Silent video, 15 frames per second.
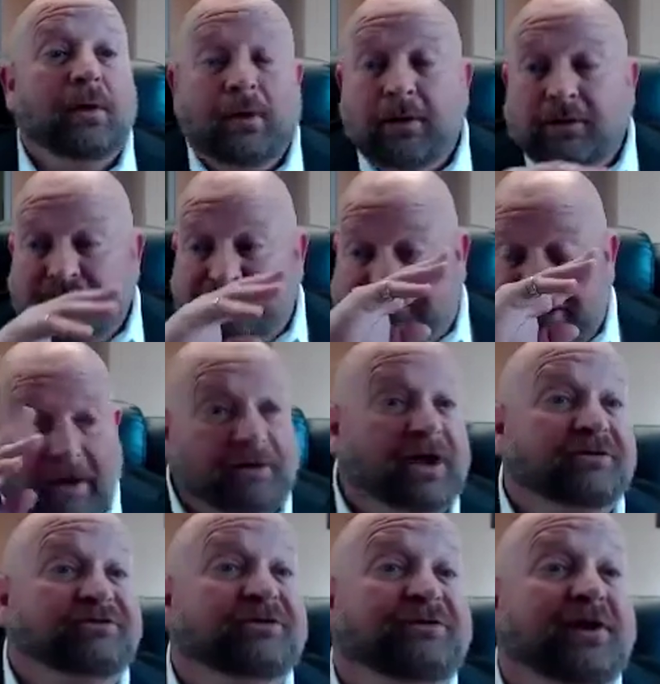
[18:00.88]
Zillow
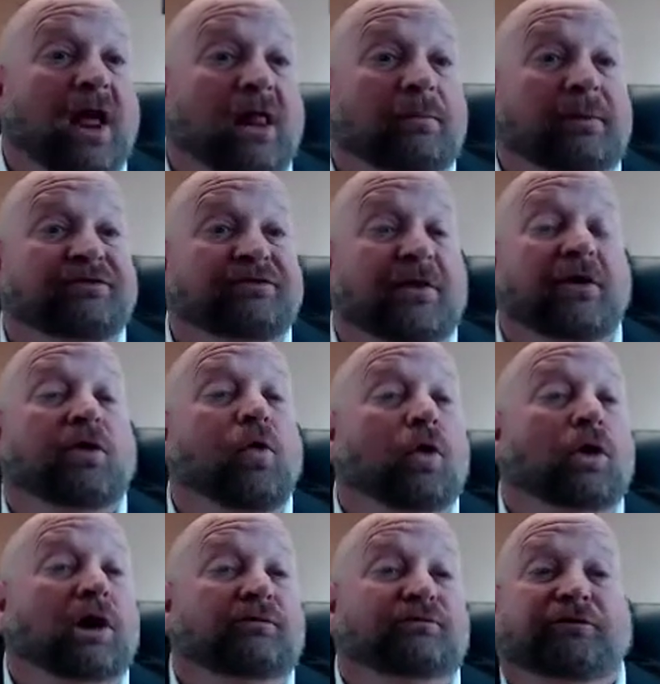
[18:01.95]
doesn't tell them it's on the
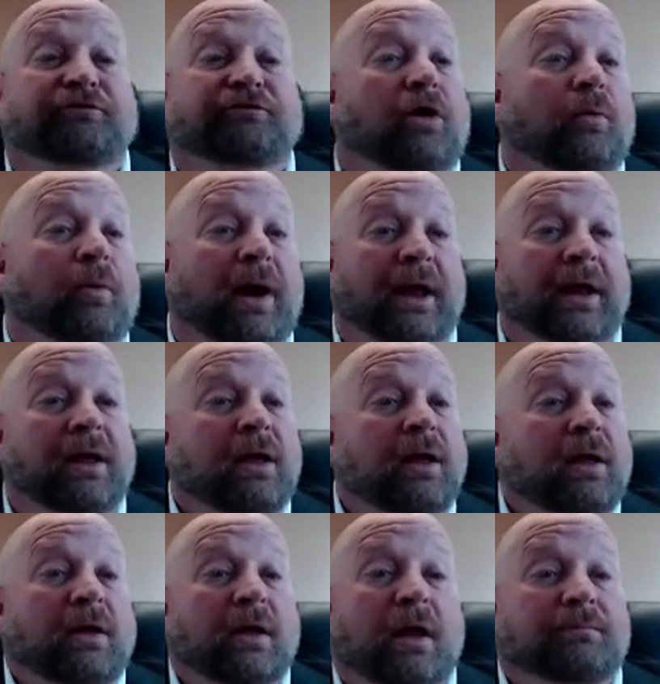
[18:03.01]
corner of a four-way
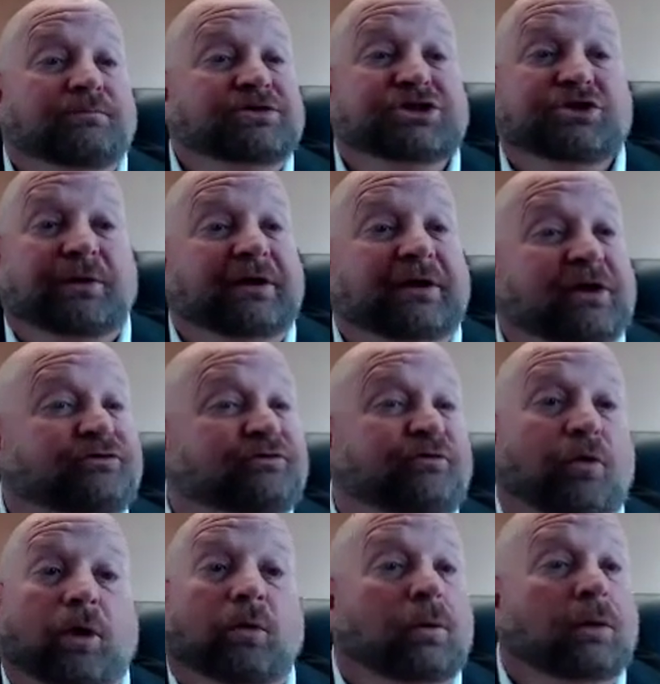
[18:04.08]
street that's
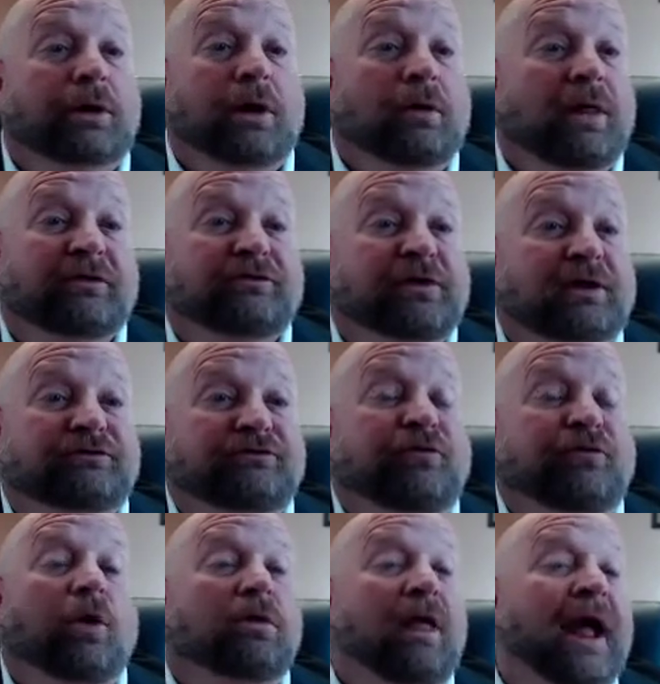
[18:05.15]
that's
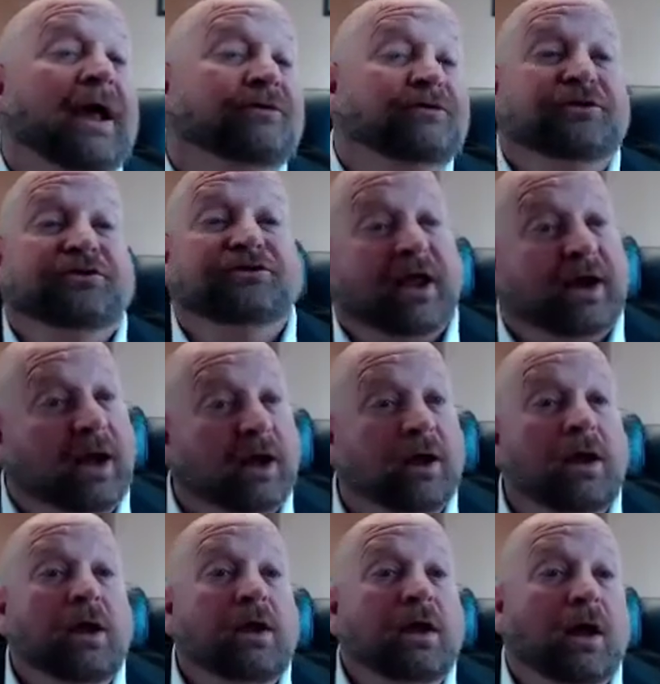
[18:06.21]
4 lanes and it's got
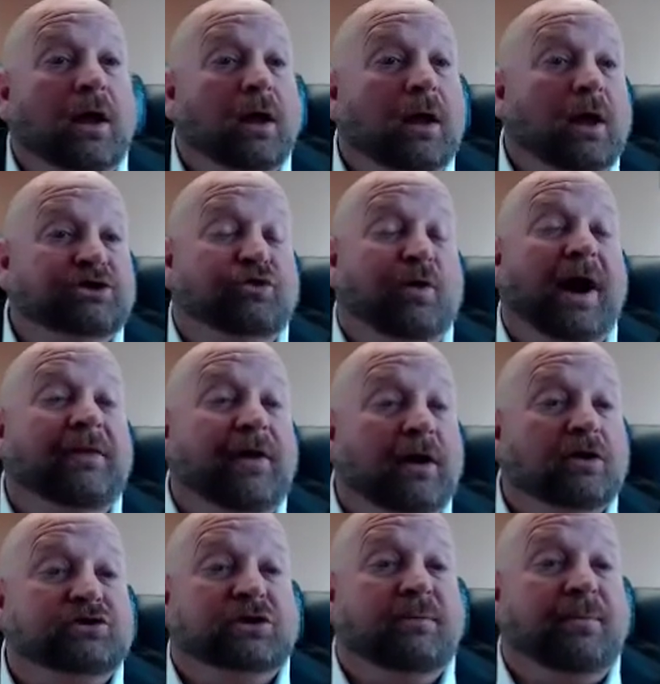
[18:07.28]
a train that
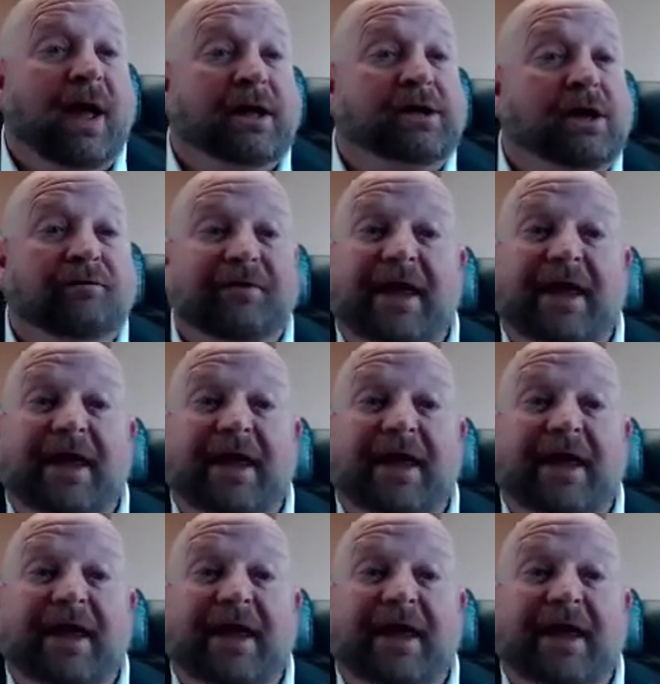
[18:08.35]
goes to the backyard.